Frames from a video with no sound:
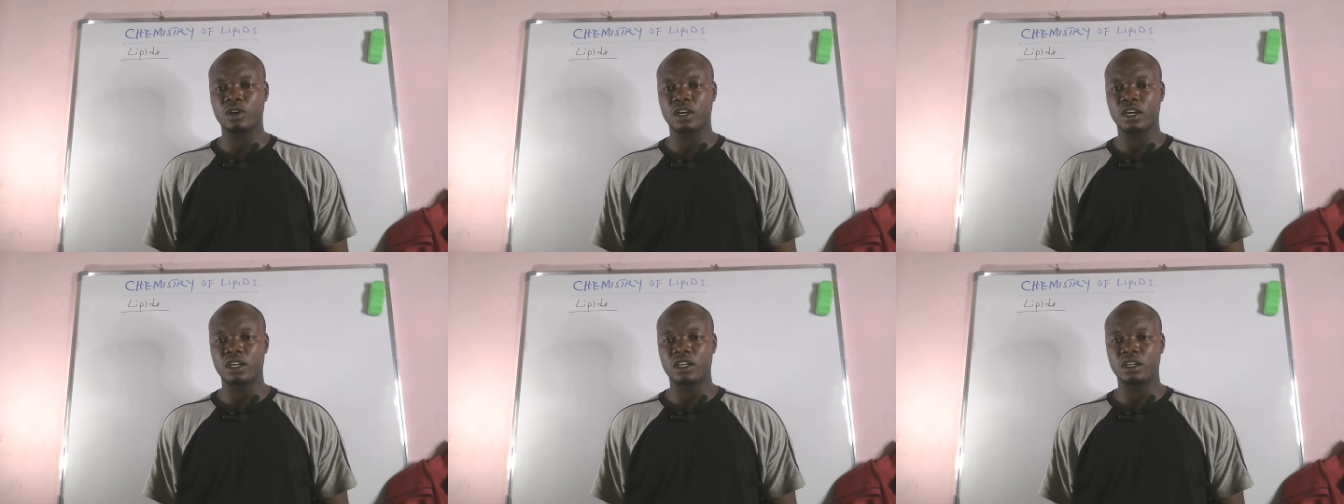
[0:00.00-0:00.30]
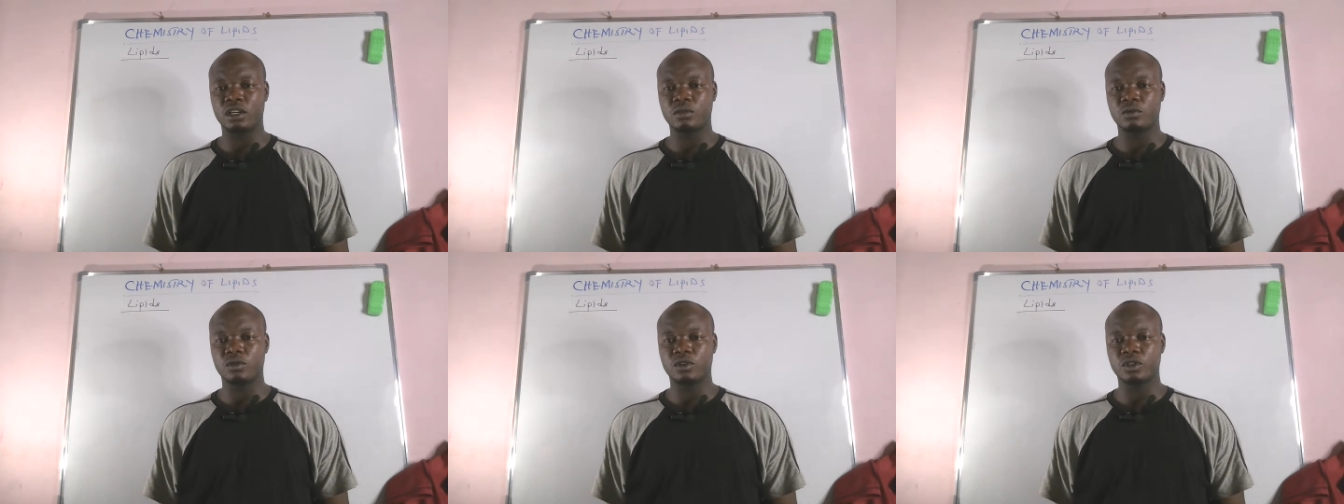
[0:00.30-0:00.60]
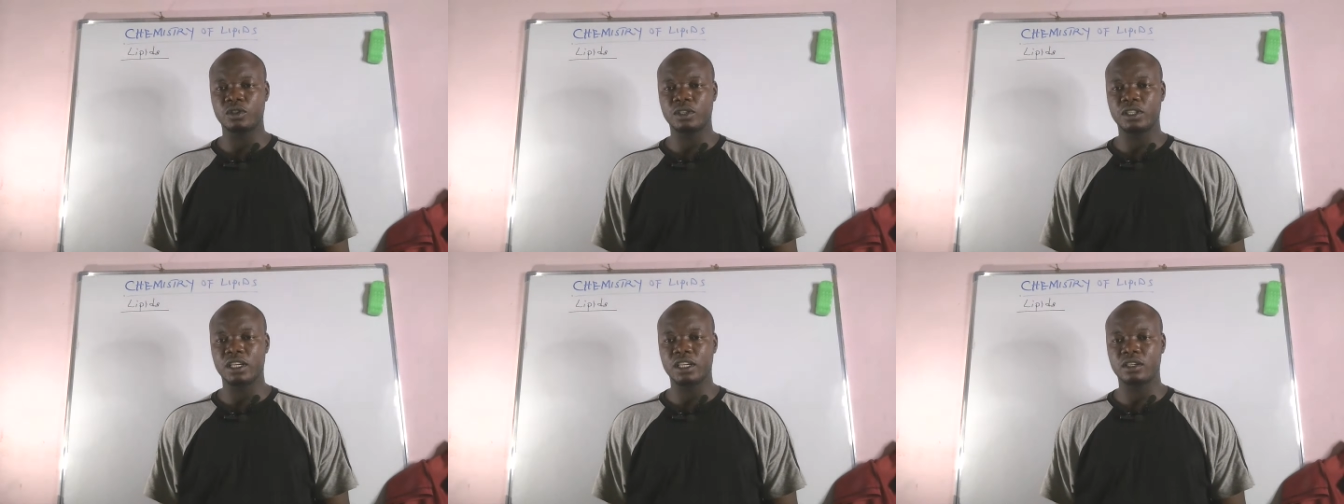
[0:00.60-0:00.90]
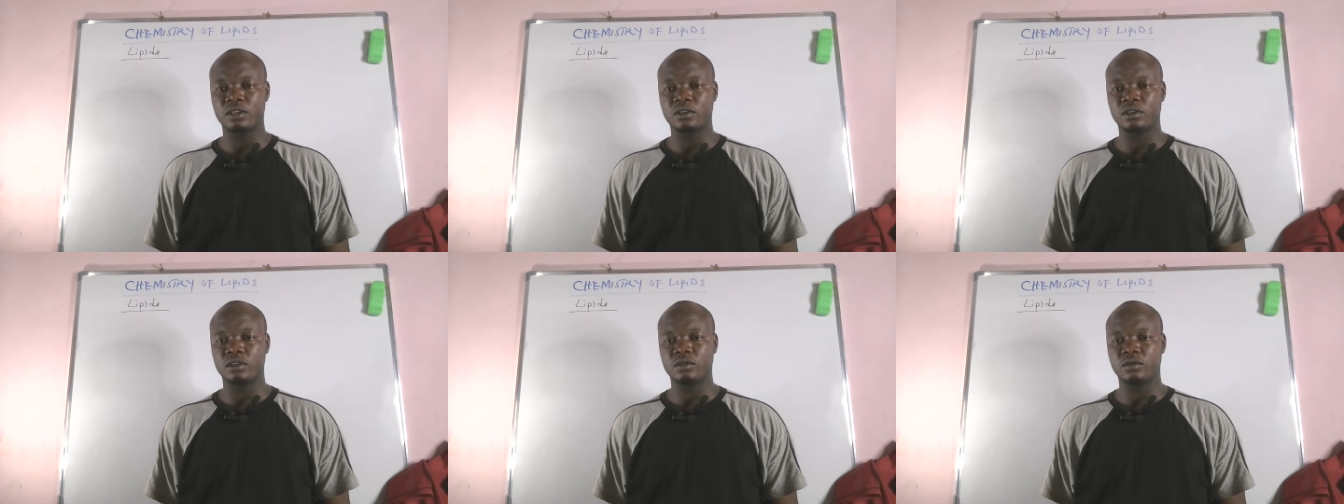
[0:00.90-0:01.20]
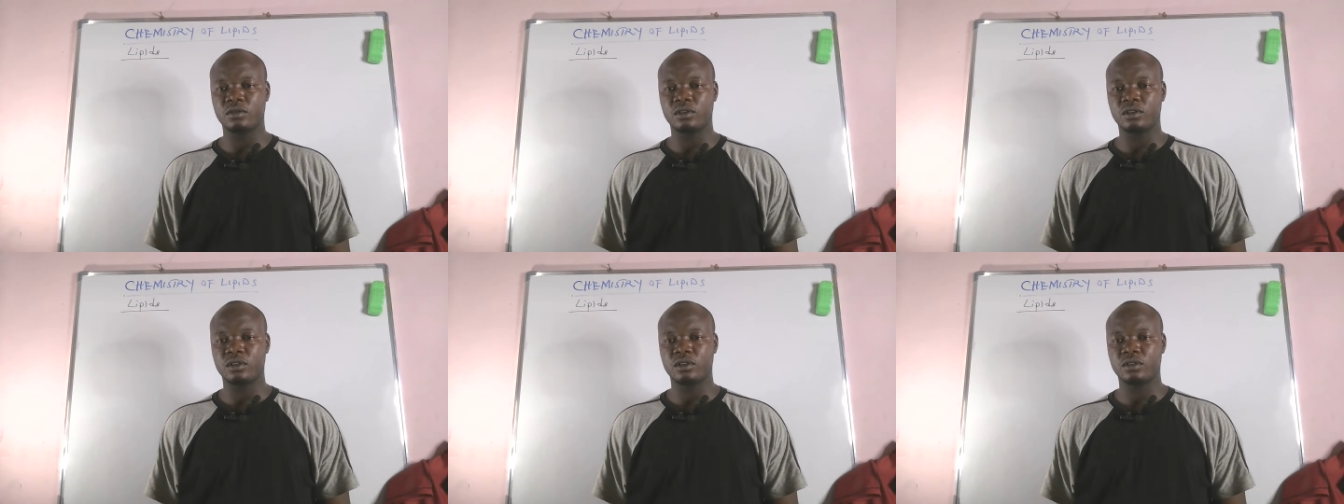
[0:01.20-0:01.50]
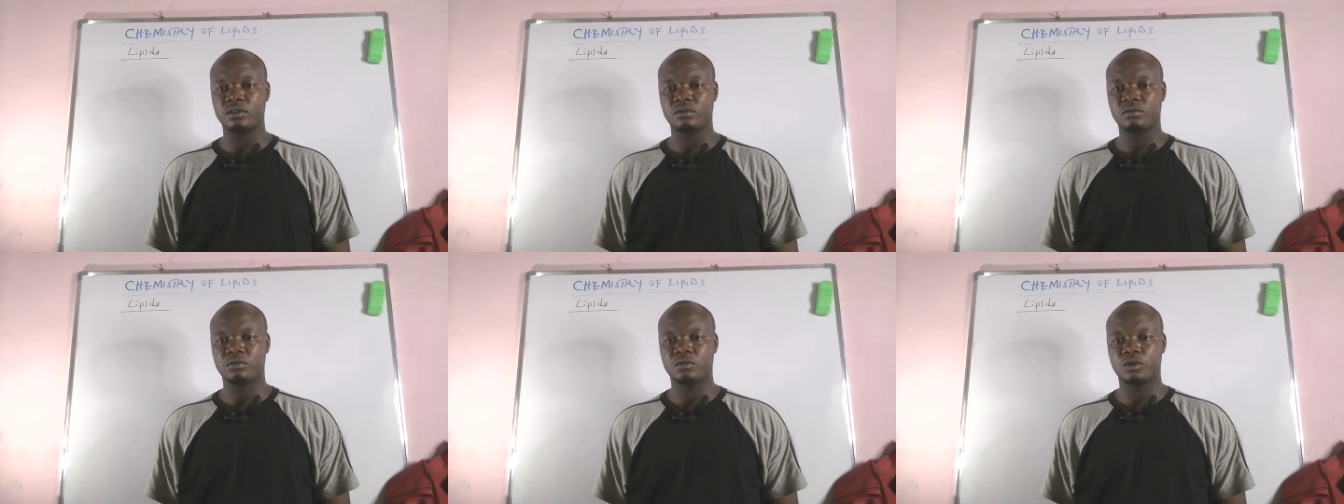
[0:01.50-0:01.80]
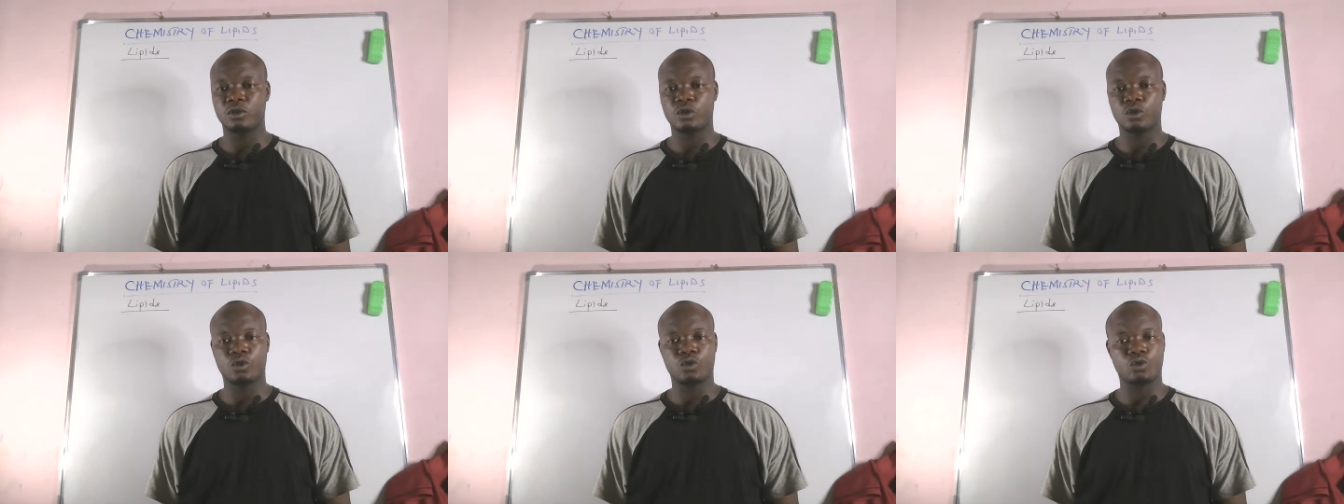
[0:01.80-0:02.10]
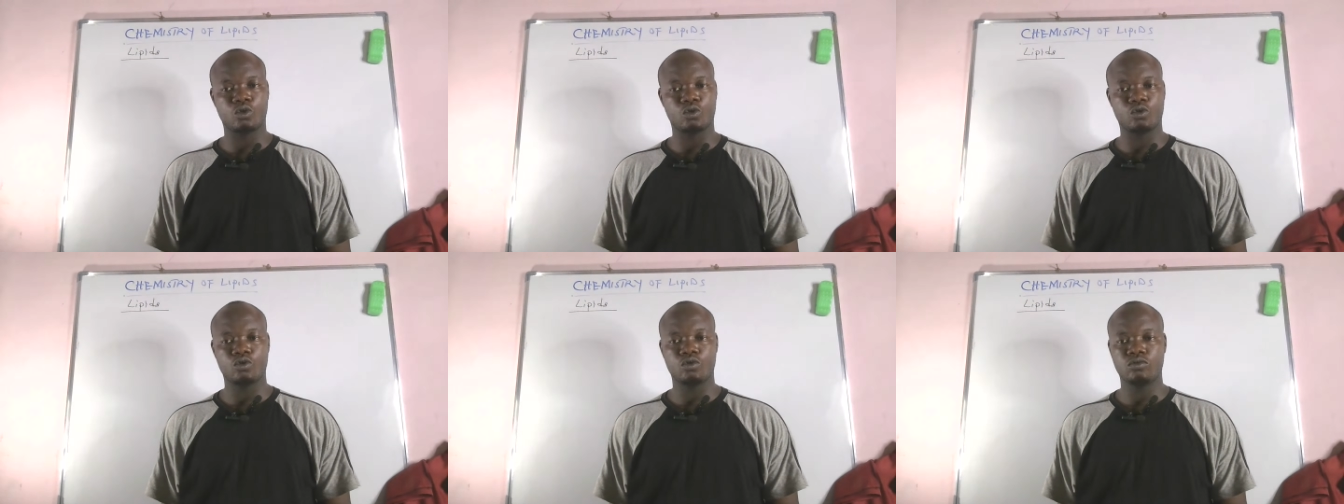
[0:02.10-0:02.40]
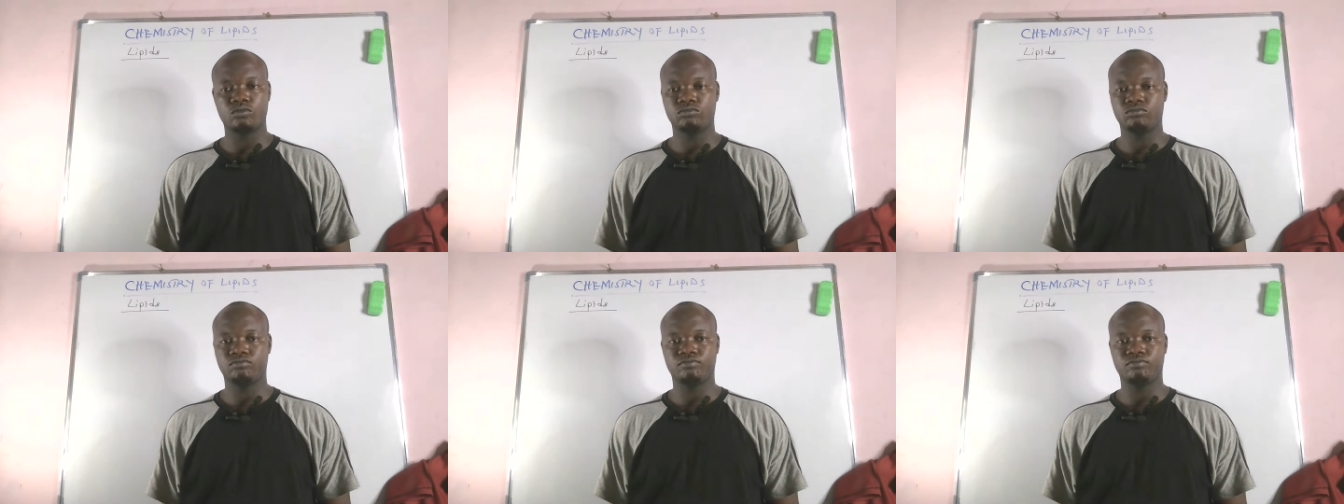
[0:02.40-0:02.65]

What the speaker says: organic molecules that no,